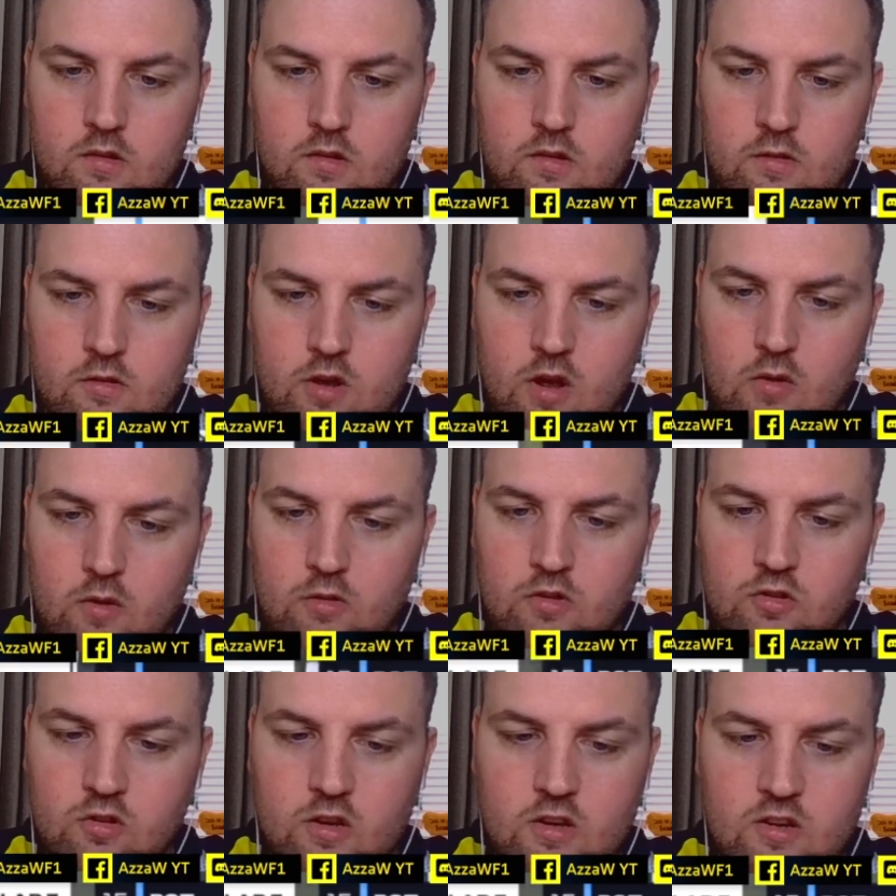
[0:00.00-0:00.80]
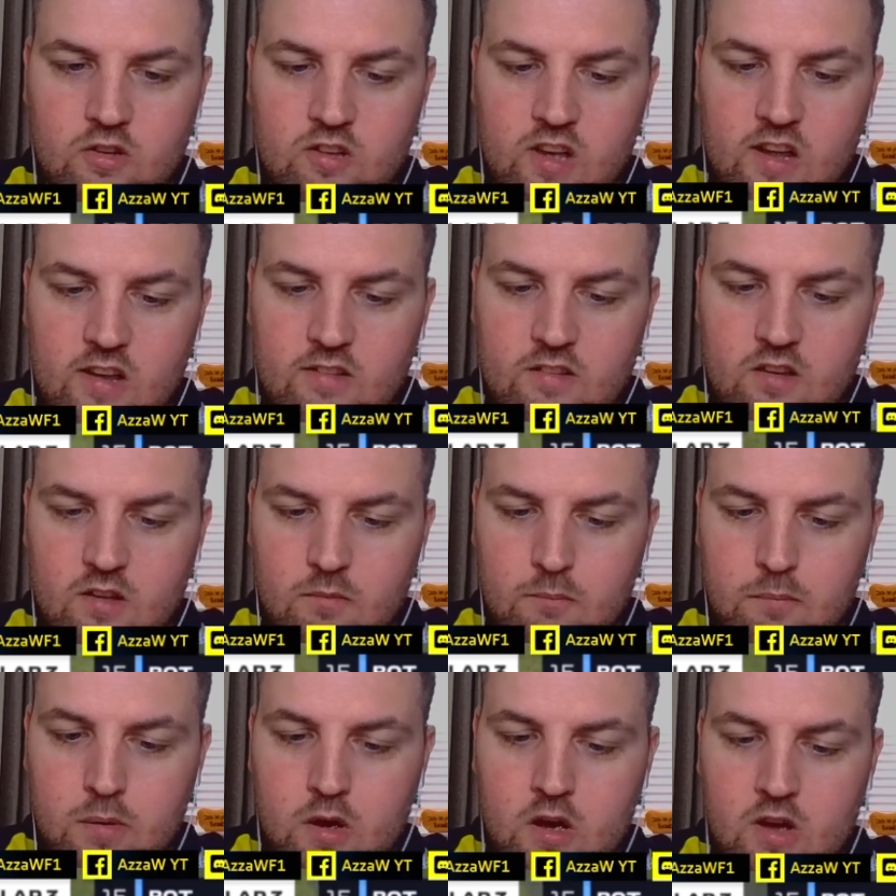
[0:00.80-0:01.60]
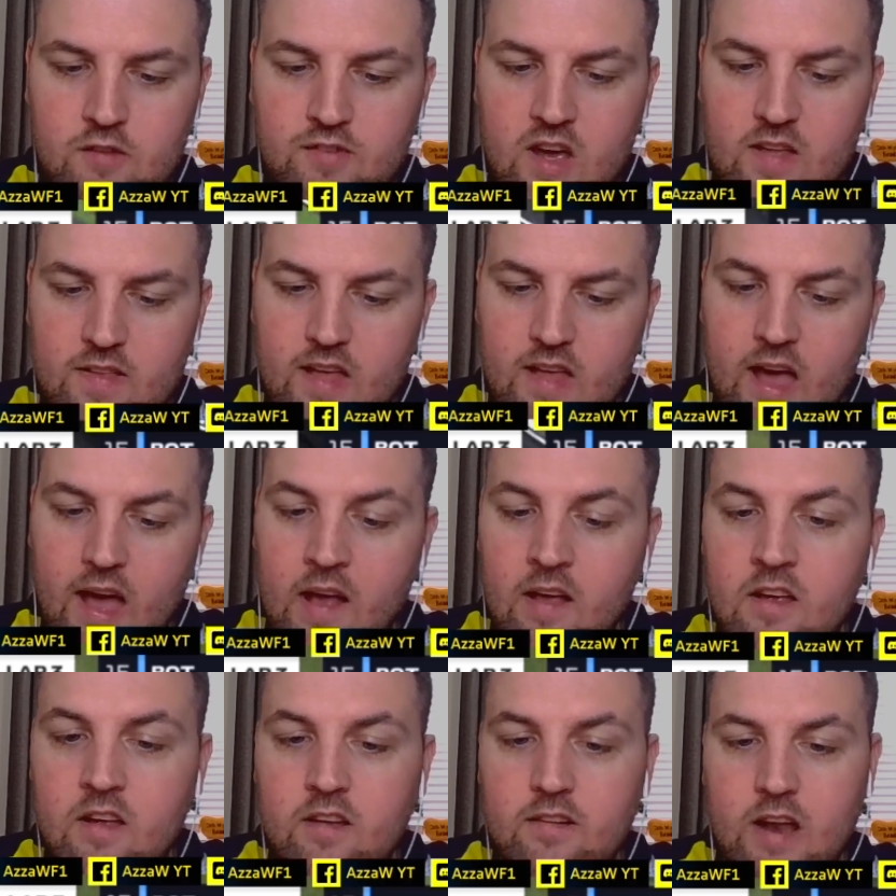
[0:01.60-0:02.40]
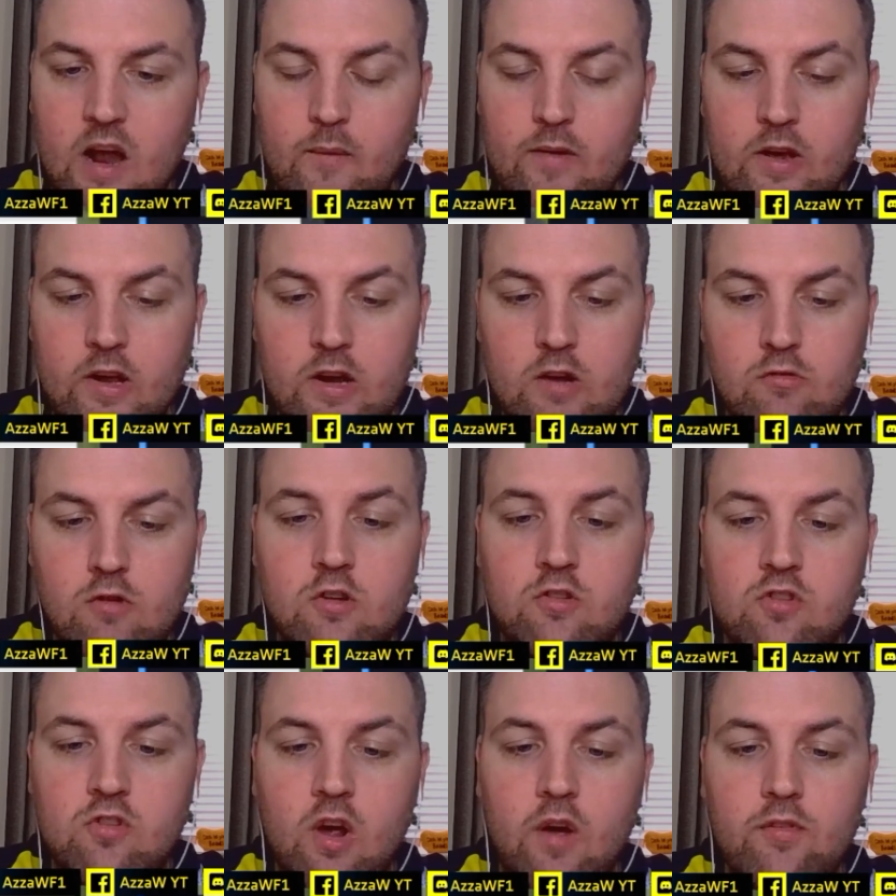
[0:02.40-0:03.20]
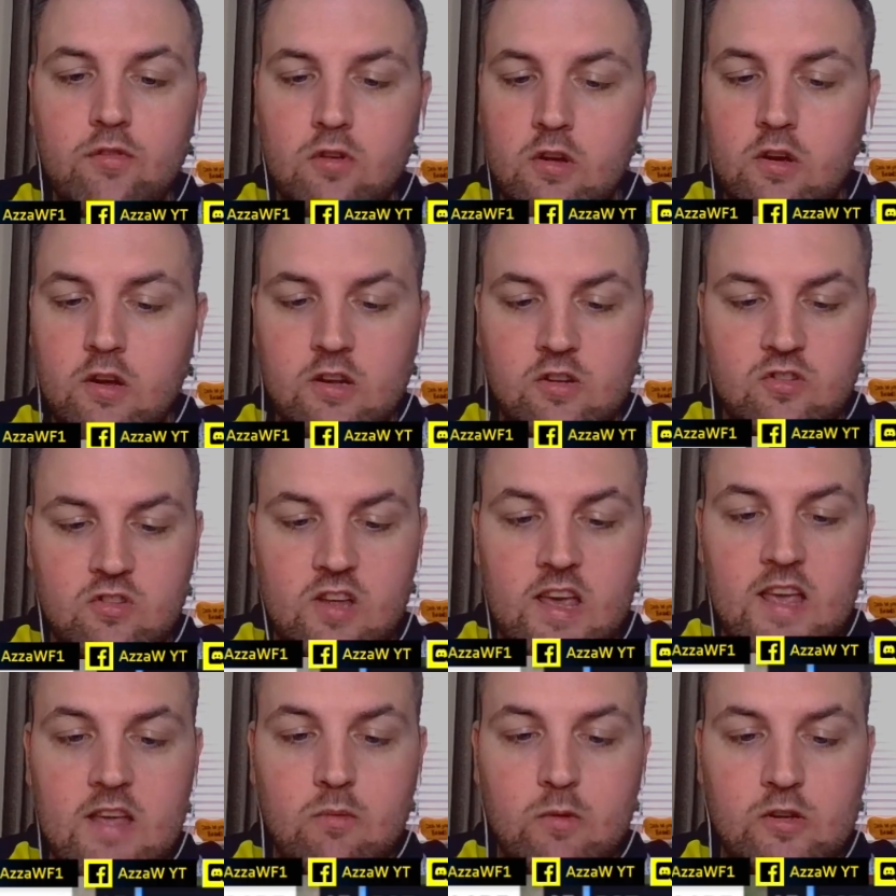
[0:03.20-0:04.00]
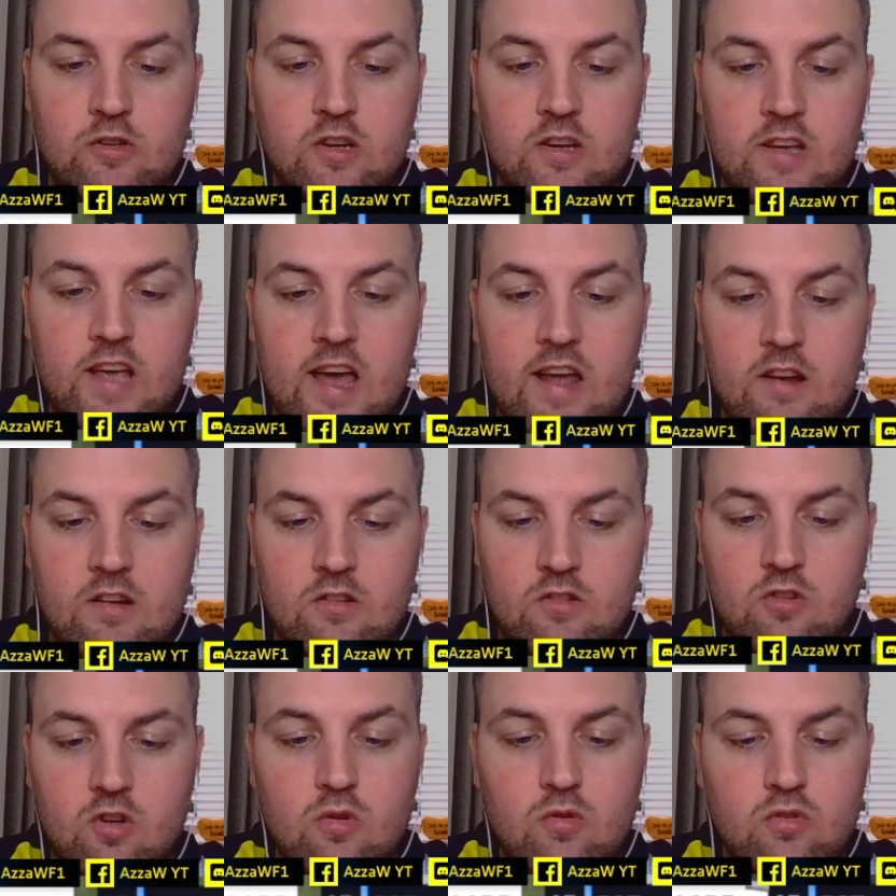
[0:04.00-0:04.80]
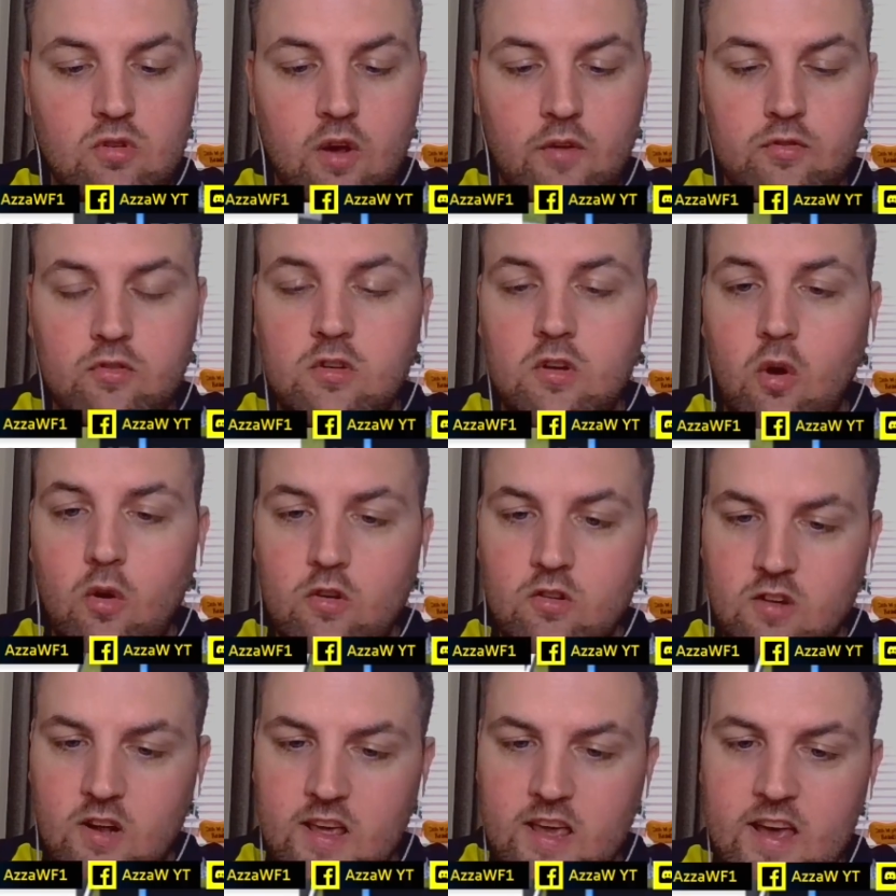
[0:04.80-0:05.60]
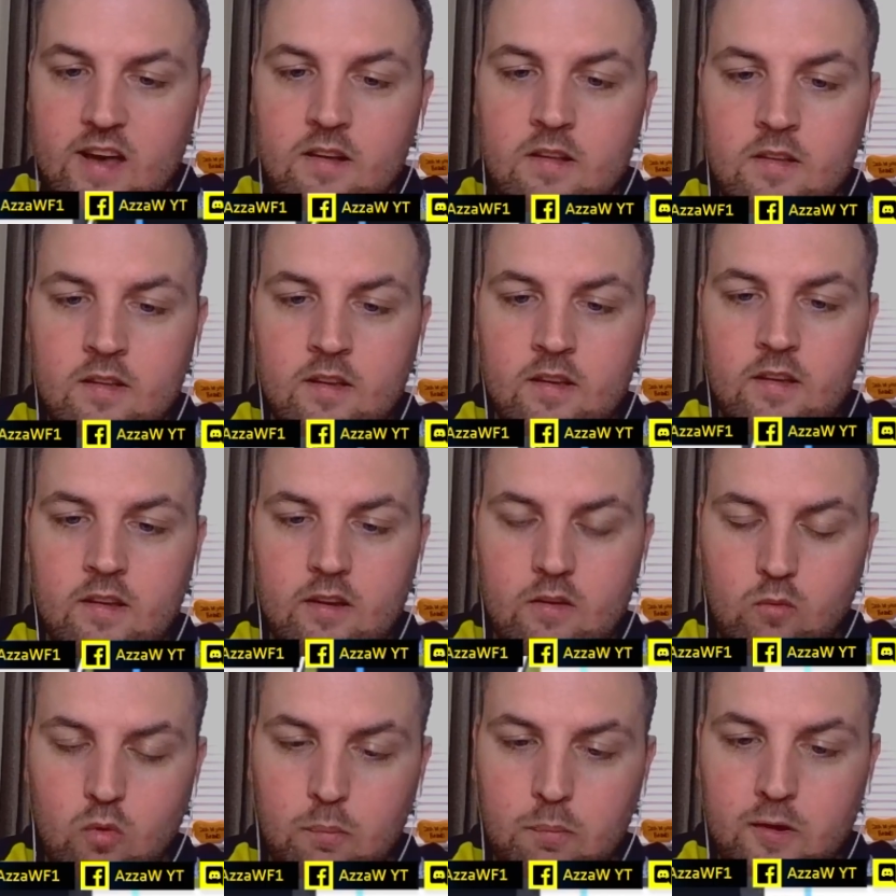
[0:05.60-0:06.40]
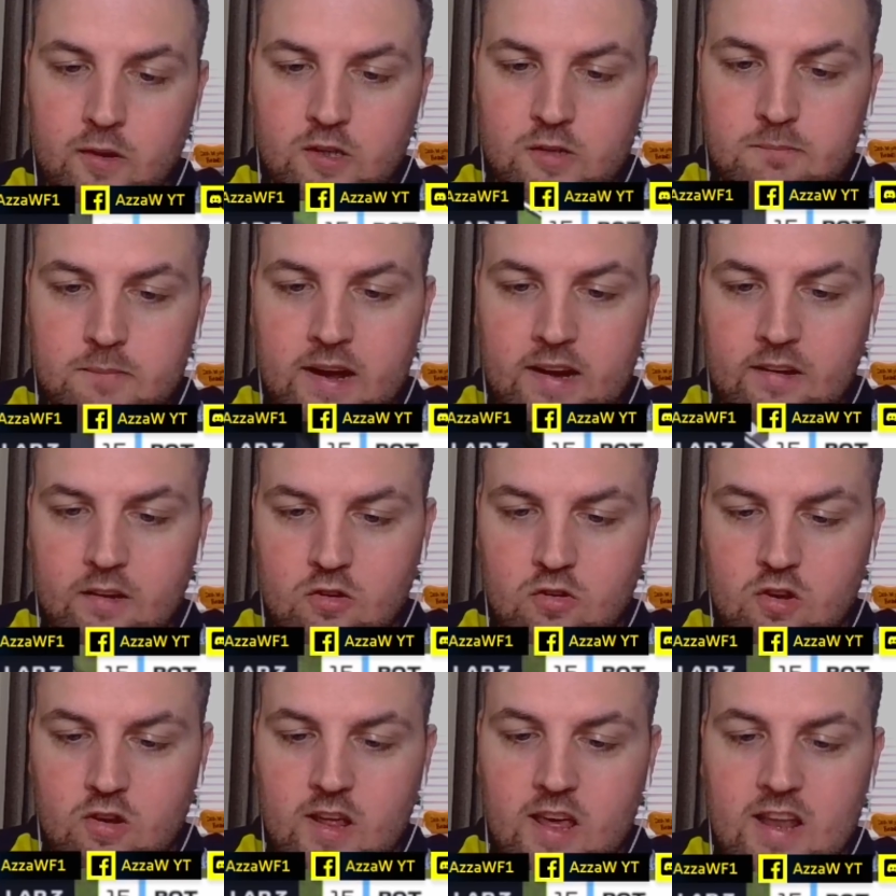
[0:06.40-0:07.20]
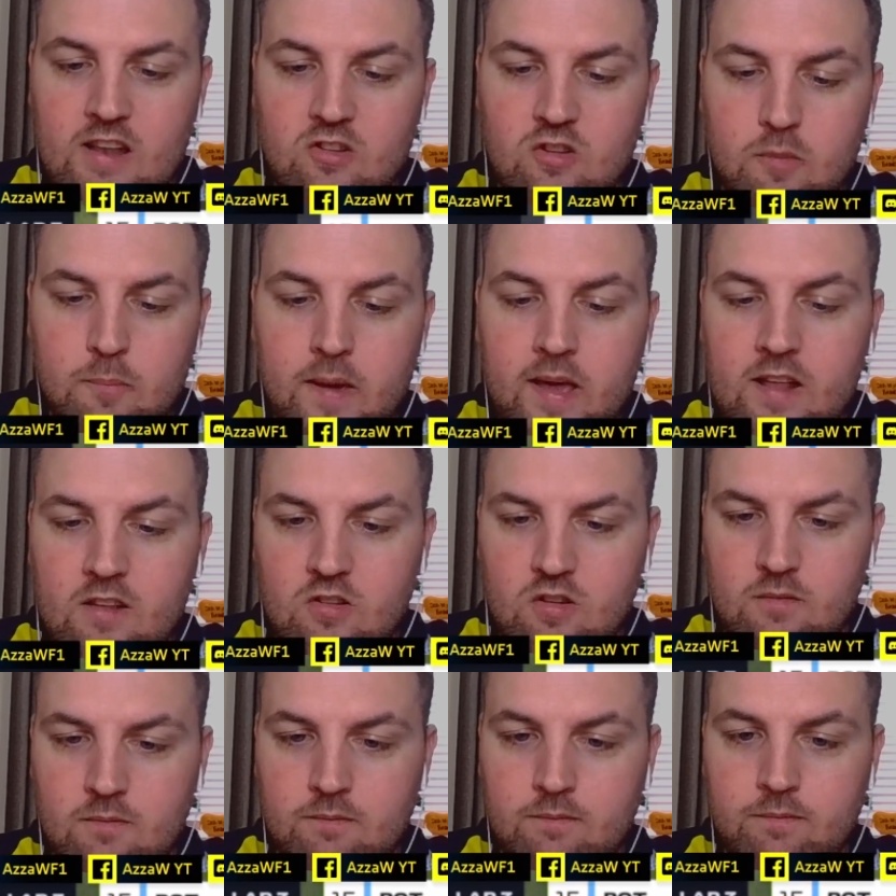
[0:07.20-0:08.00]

So just going to sit perfect there. Now we're going to run softs. I'm going to see, we should get 2 softs nicely here. We'll push Magnussen into pit.